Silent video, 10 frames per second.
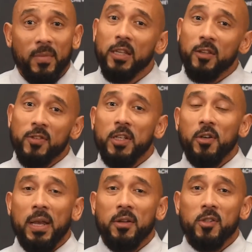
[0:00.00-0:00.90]
You've seen your
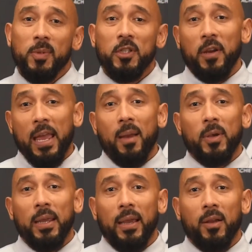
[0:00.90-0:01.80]
announcement, your cap and
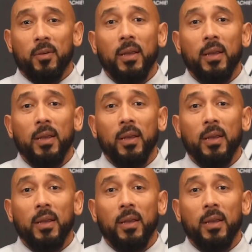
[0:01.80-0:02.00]
gown.